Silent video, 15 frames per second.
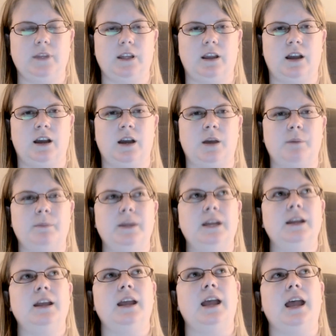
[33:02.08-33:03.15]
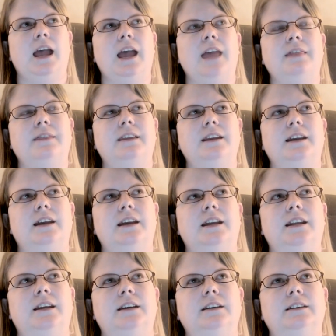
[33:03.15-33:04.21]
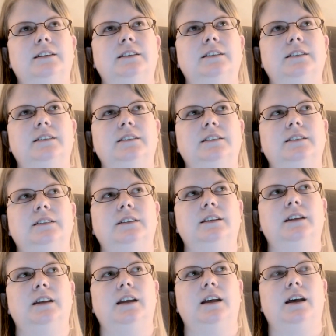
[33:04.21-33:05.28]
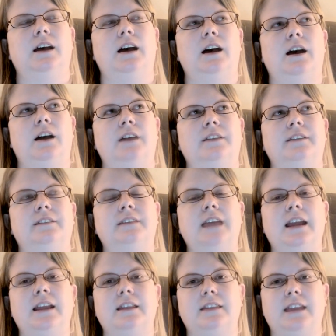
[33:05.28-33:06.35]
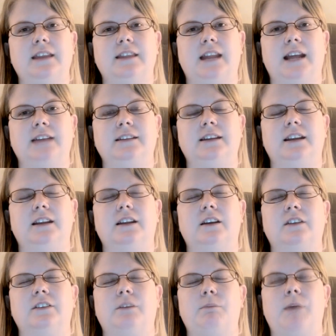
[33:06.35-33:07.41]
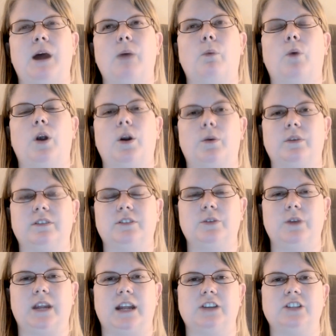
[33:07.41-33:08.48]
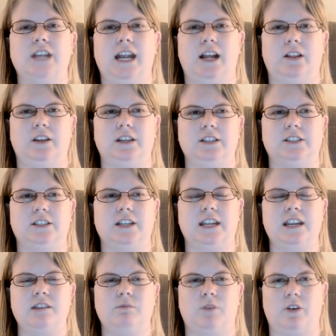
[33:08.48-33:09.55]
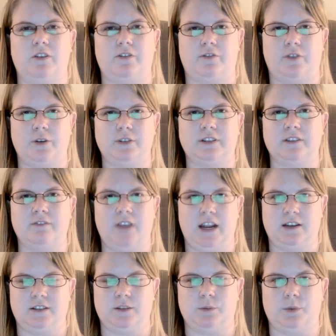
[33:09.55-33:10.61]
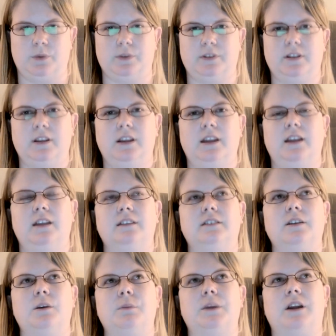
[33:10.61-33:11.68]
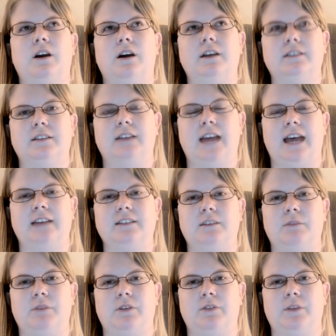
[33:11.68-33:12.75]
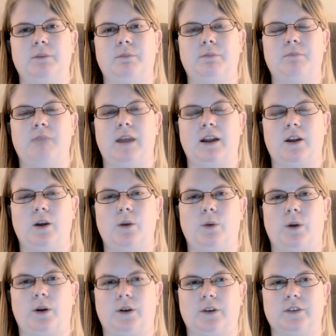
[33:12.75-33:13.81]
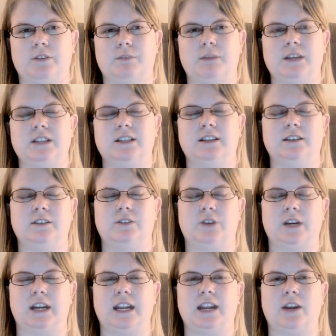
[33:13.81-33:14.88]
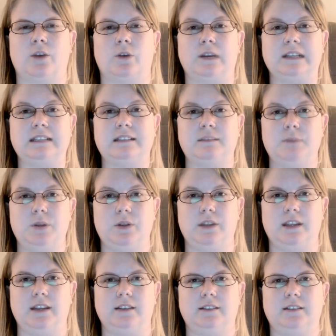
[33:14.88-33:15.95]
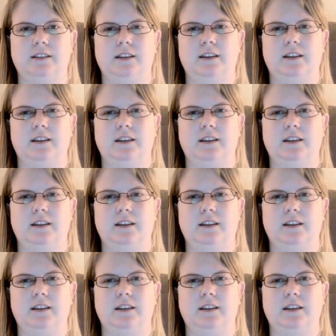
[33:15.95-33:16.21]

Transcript: And then the second thing that I did, because my work was doing a challenge to eat more fruits and vegetables. So because of that, some of my coworkers mentioned drinking green smoothies.